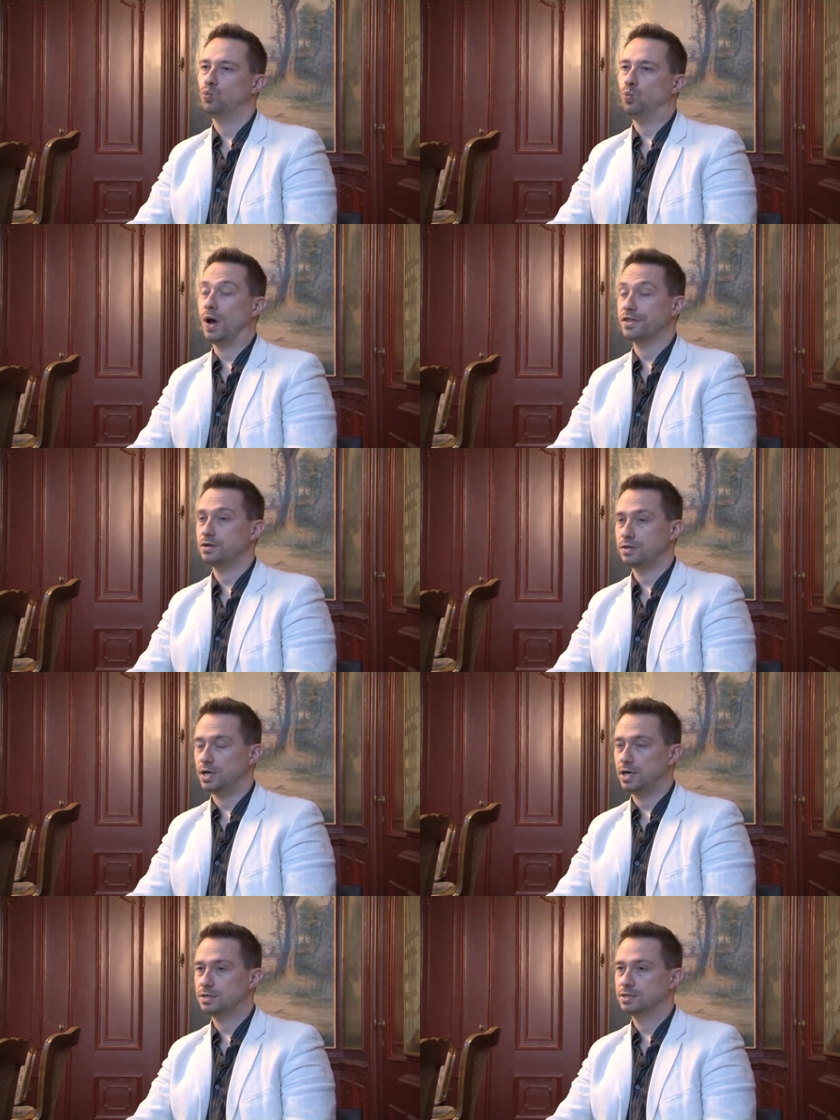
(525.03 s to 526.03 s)
whether or
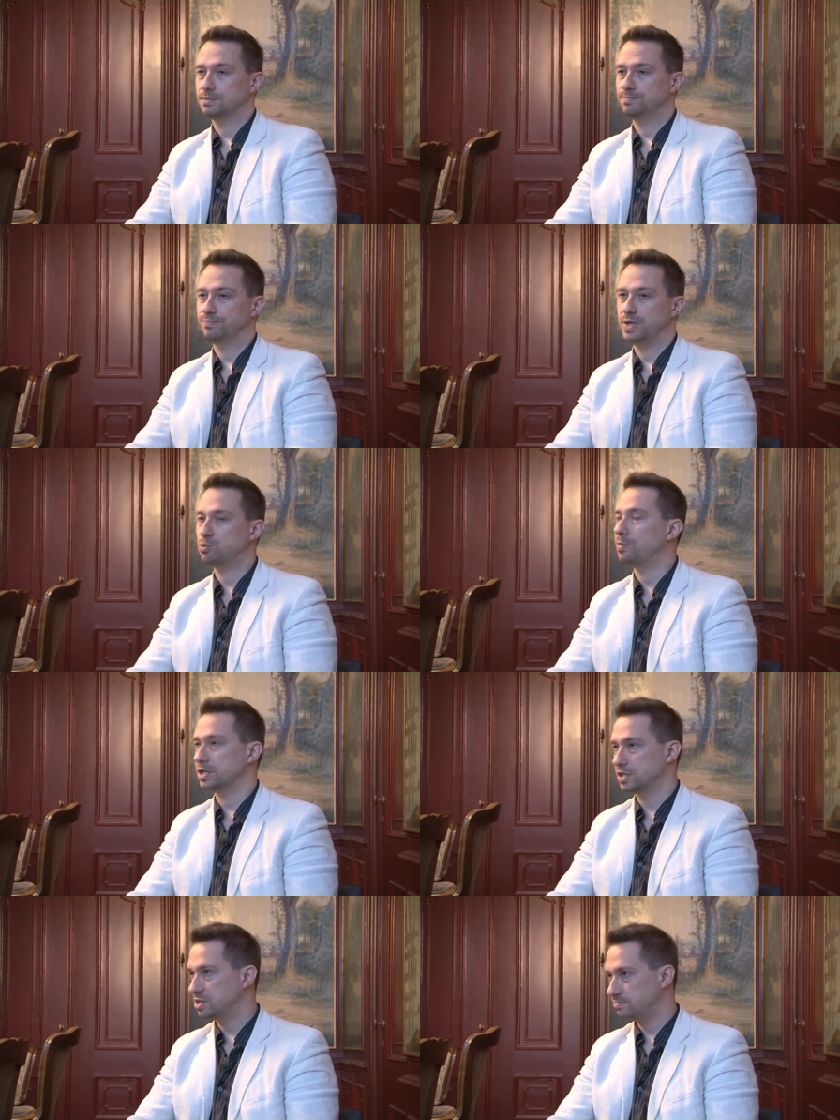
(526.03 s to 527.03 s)
not people
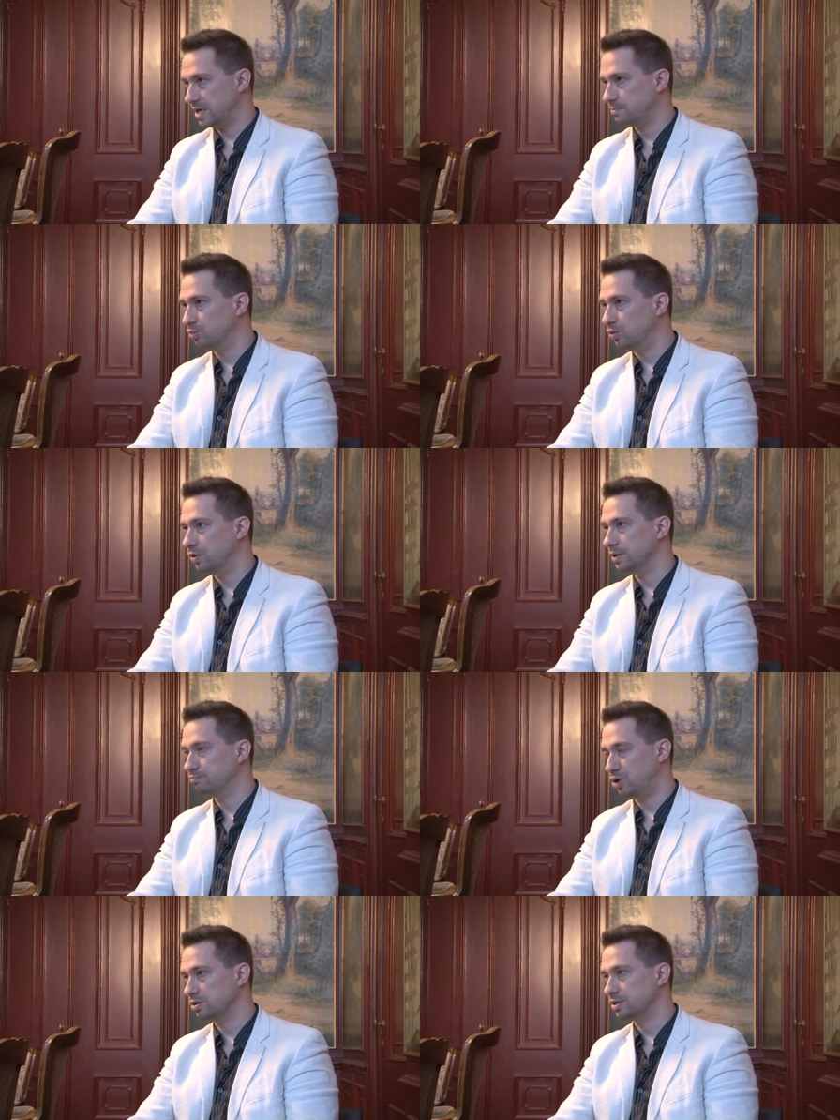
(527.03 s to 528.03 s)
participate more in
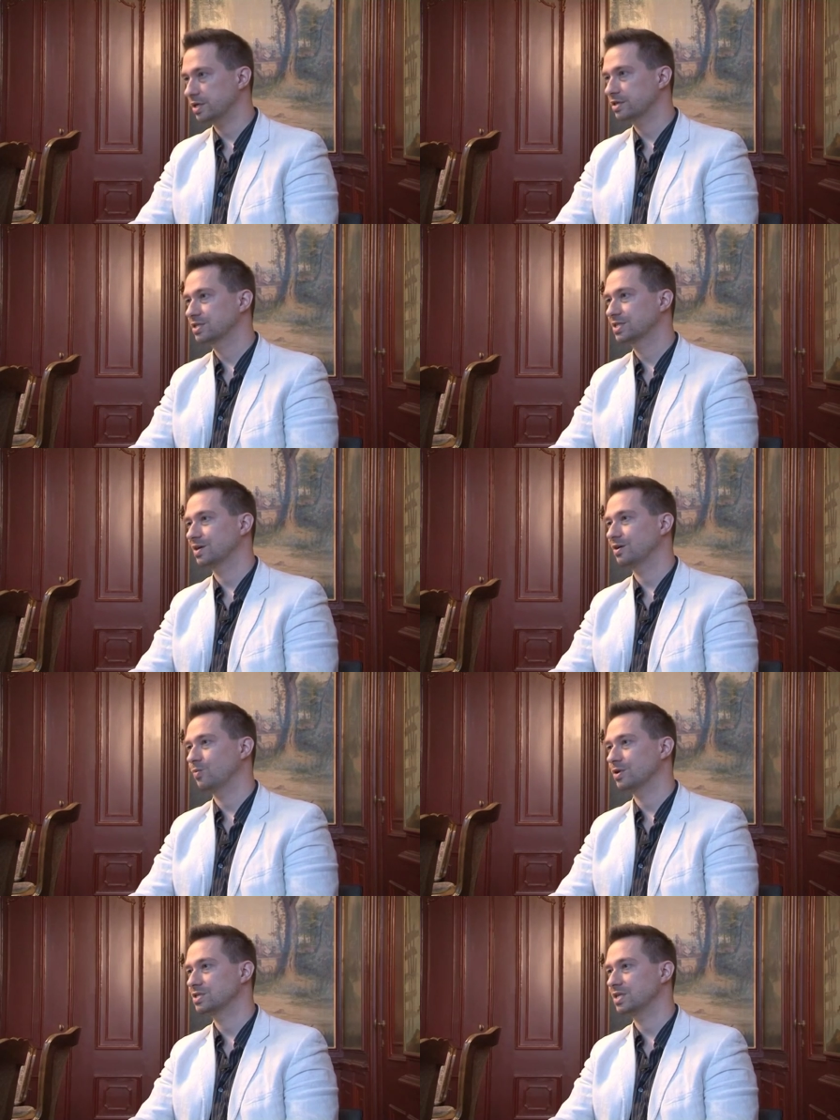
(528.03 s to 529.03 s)
politics uh,
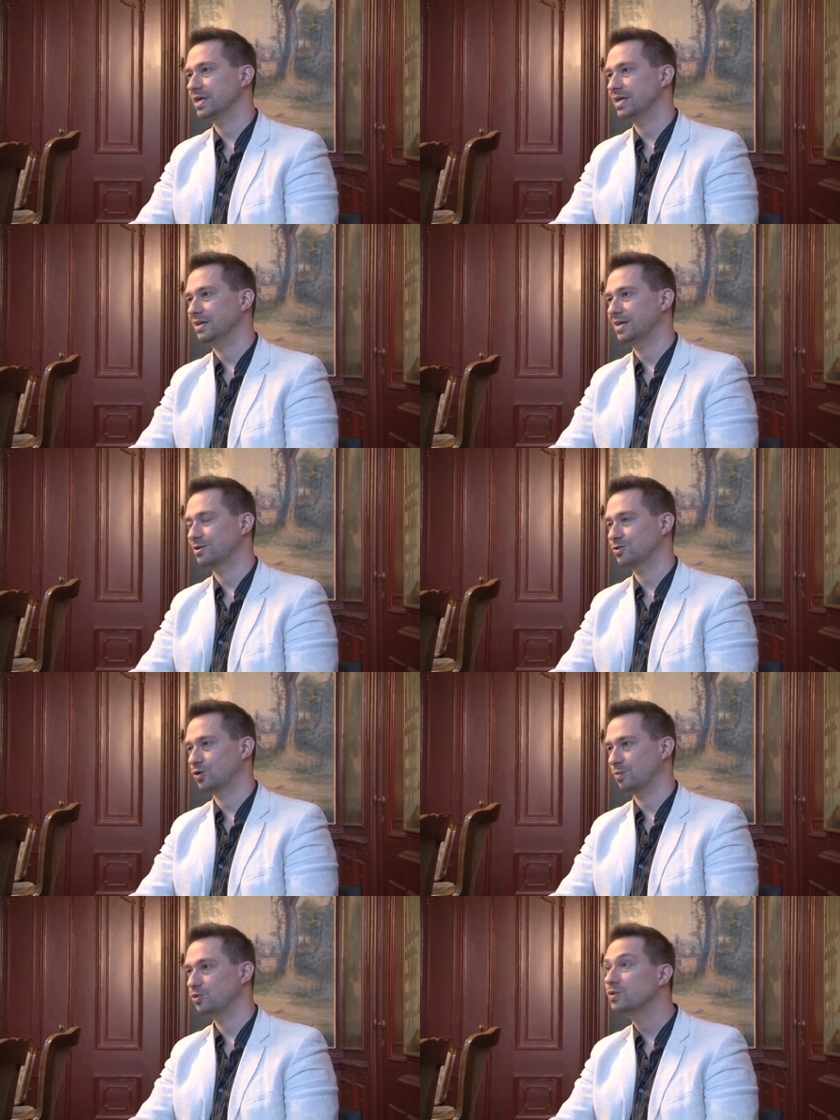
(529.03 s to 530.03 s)
once they get to
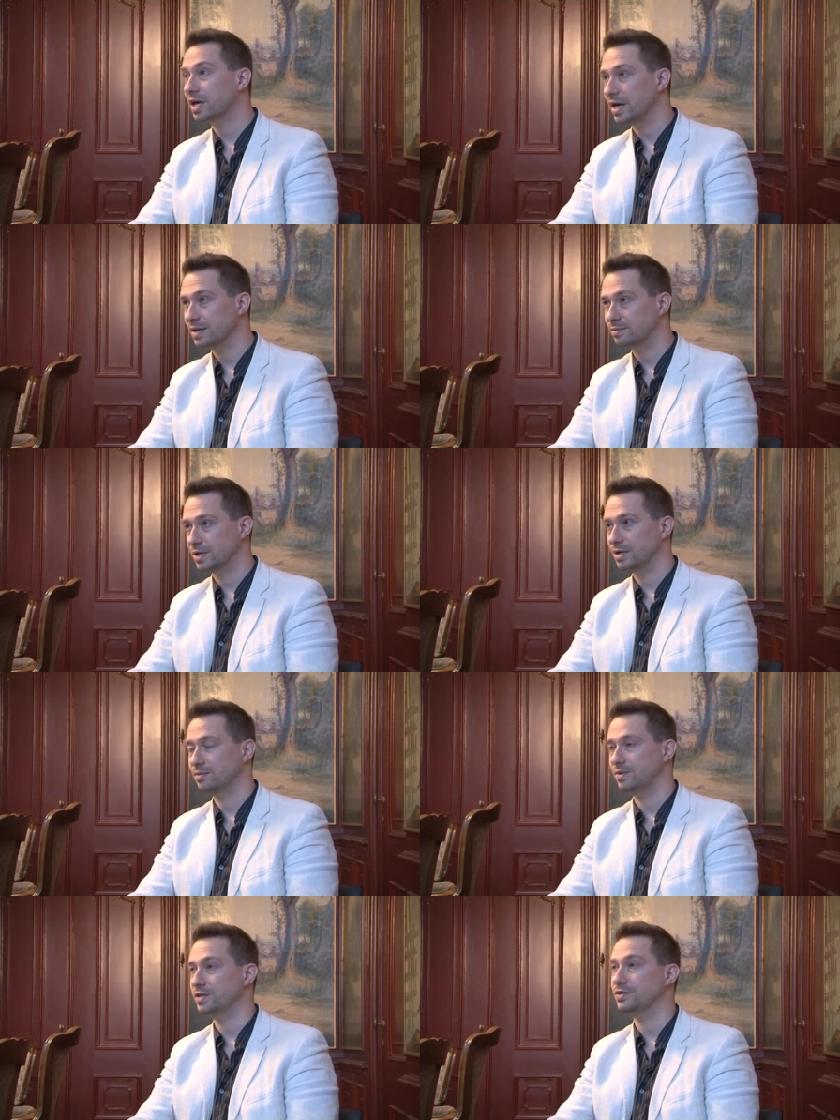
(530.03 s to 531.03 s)
communicate
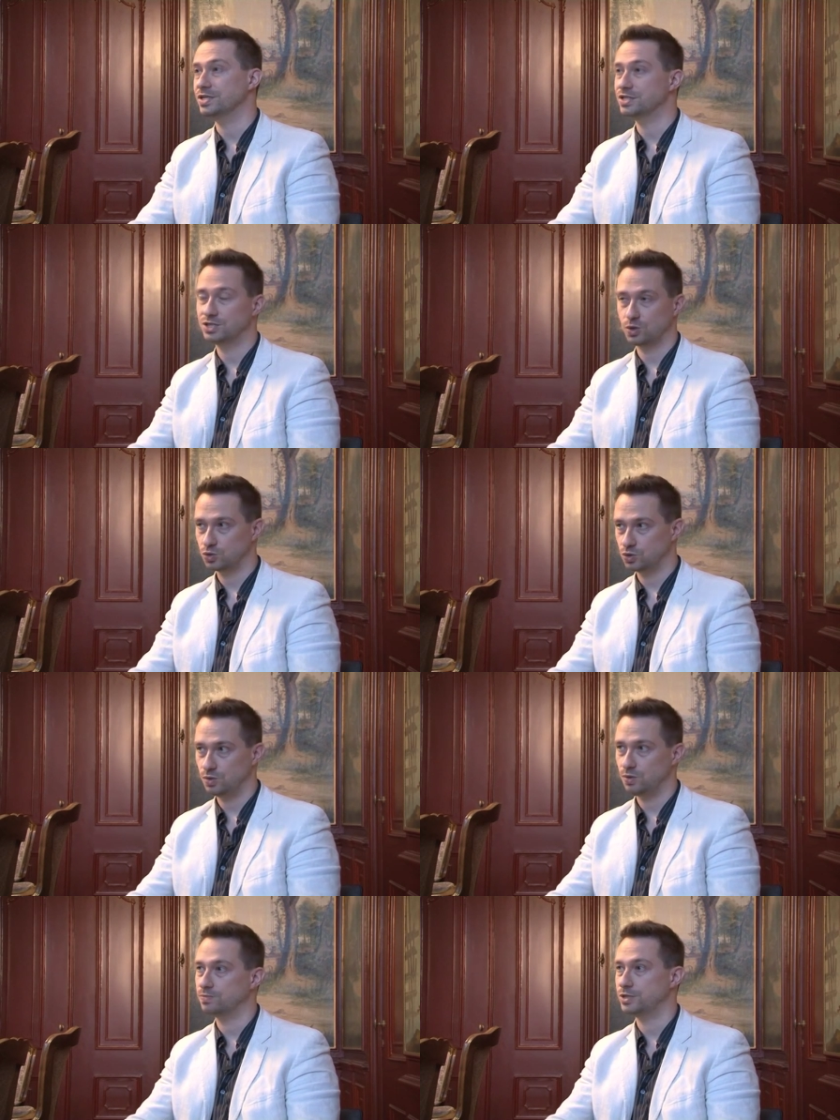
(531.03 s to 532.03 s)
uh, in these
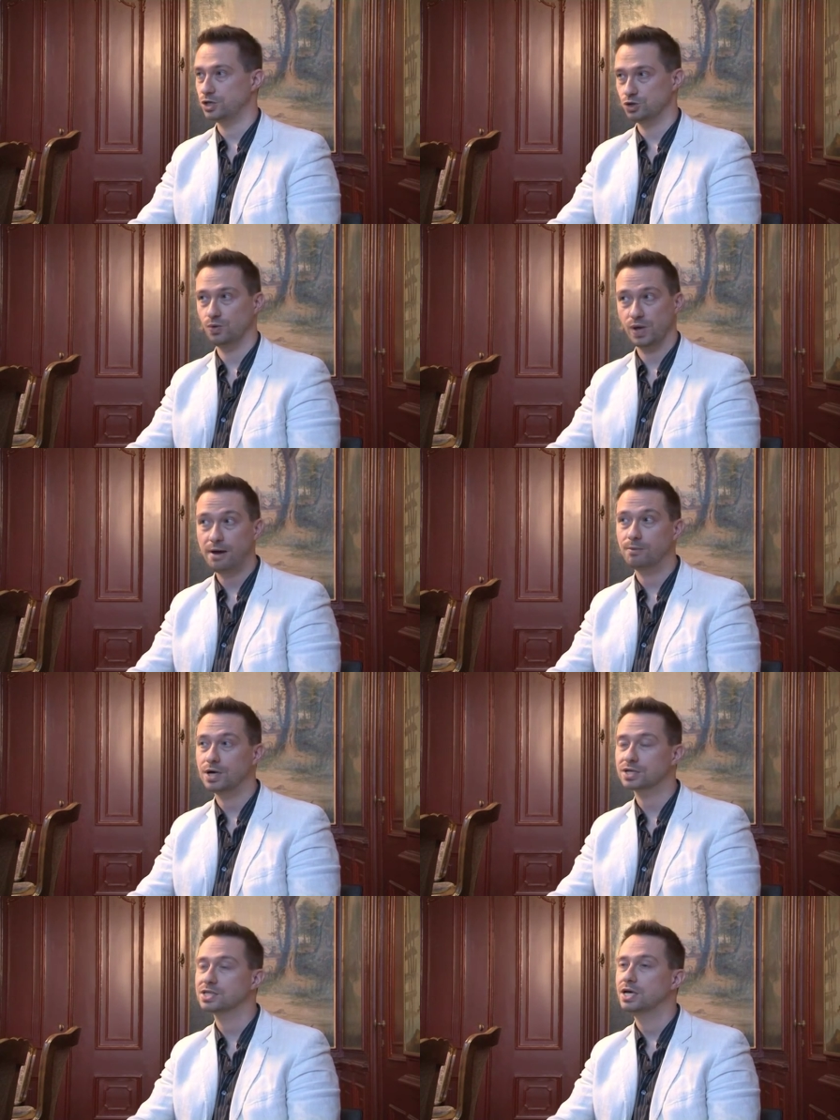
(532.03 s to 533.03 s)
social digital
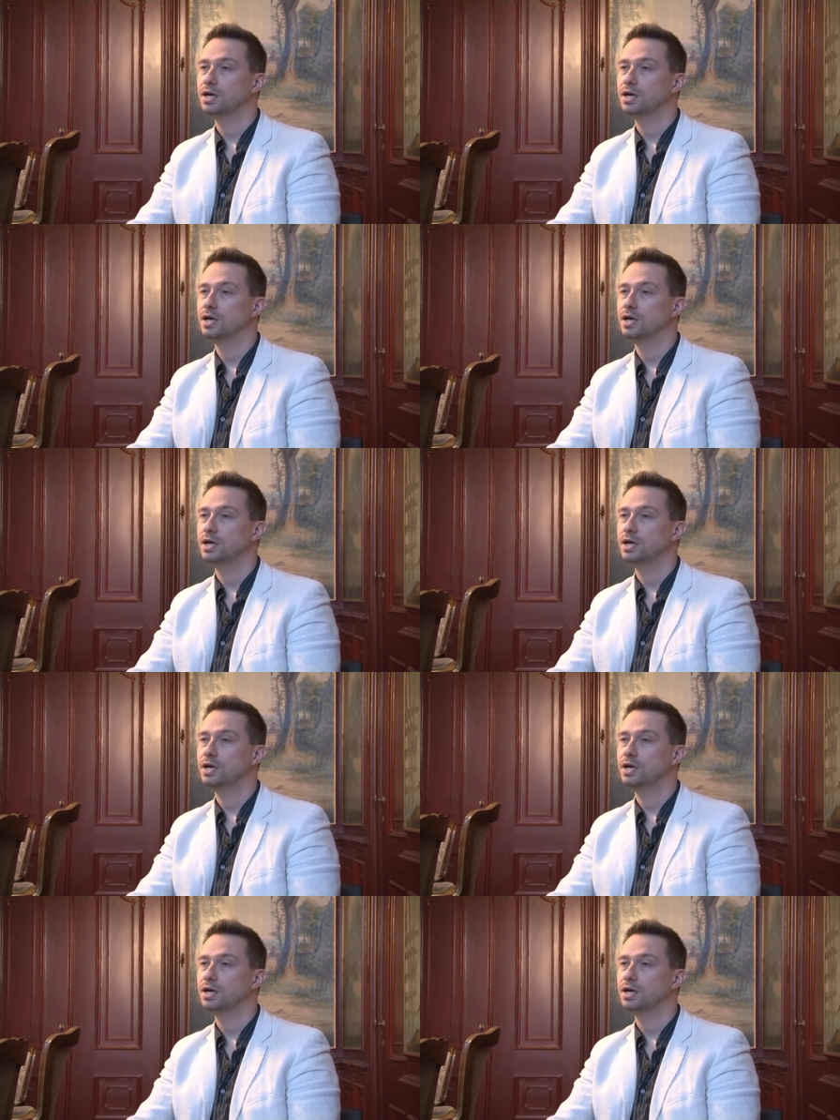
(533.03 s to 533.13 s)
networks.